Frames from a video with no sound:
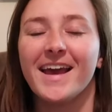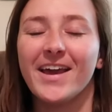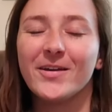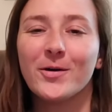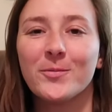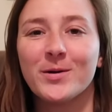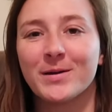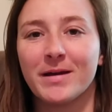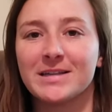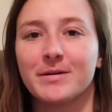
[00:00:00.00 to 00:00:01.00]
Hey y'all,
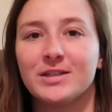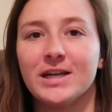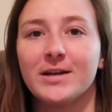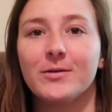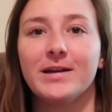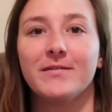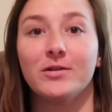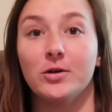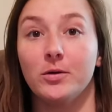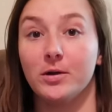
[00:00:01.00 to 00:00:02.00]
welcome back to my channel, and if
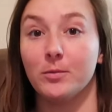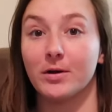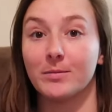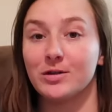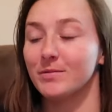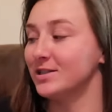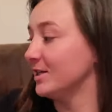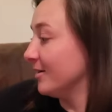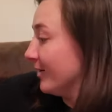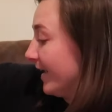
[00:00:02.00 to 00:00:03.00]
you're new here, welcome to my
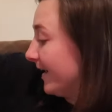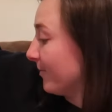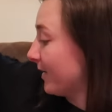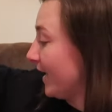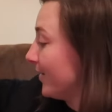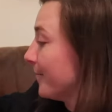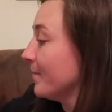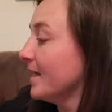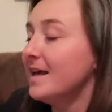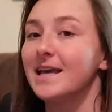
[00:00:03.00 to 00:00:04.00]
channel. Hey, I'm Kayla.
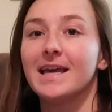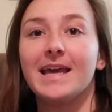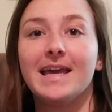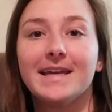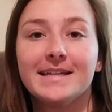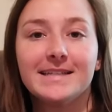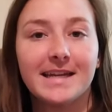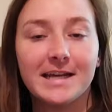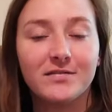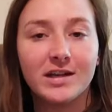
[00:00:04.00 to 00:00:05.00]
In
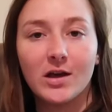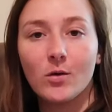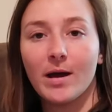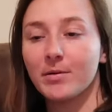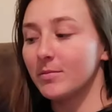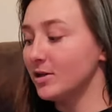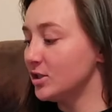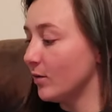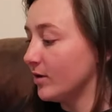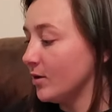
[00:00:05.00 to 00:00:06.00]
today's video, I'm going to be
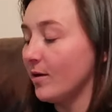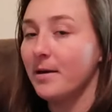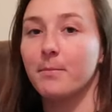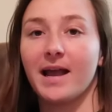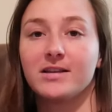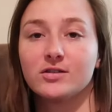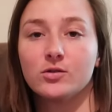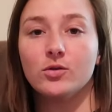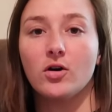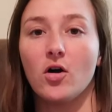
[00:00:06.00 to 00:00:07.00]
showing you a back to
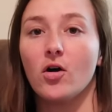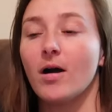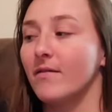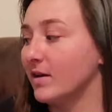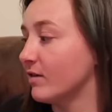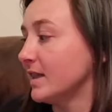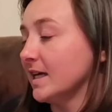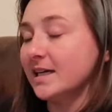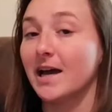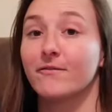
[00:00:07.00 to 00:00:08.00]
school haul of everything
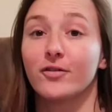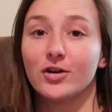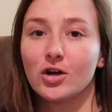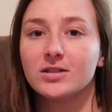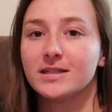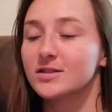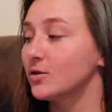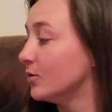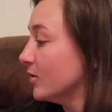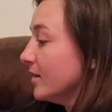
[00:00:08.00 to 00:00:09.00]
I got for nursing
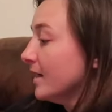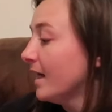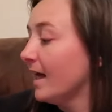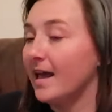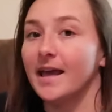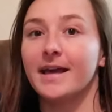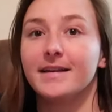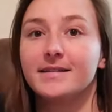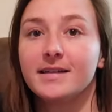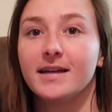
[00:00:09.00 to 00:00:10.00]
school,
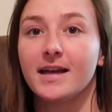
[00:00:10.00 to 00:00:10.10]
and